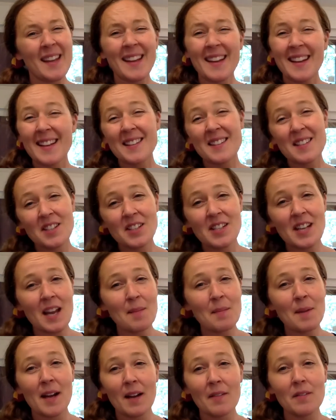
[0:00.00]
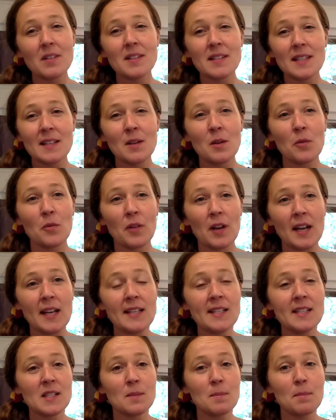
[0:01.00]
It's a shame I haven't seen you for
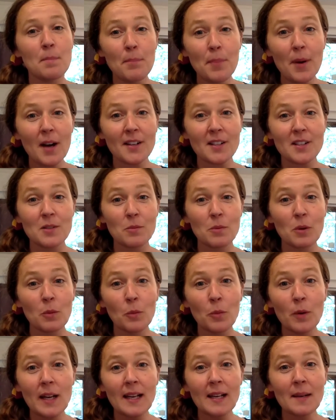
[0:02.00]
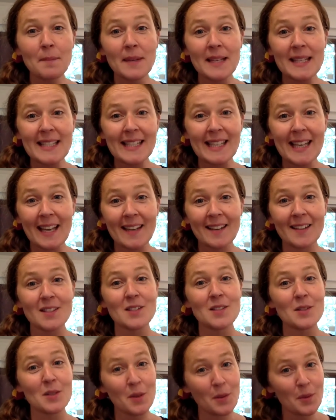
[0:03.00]
ages, but we will meet again
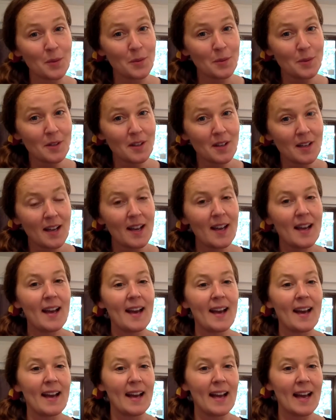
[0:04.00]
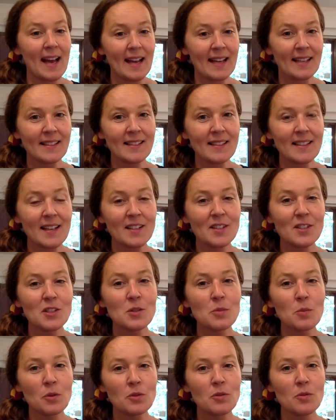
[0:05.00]
soon. And I
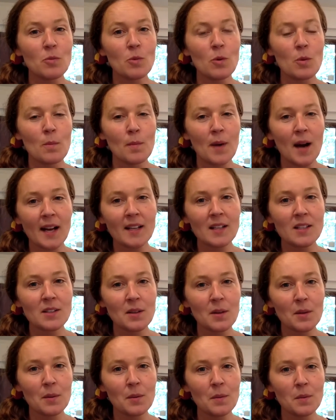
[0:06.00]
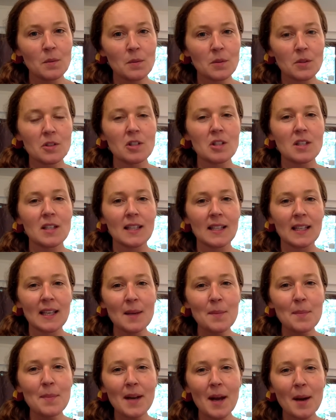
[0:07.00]
just want to remind you to
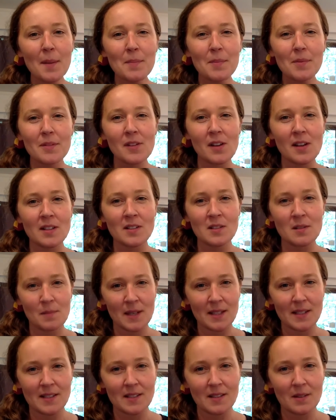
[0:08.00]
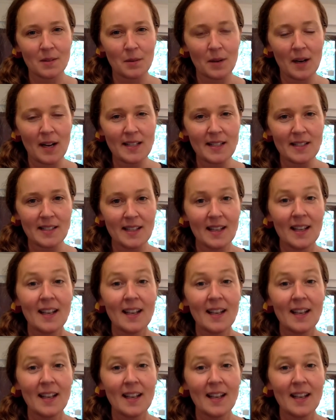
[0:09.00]
keep it up with your instrument, all right?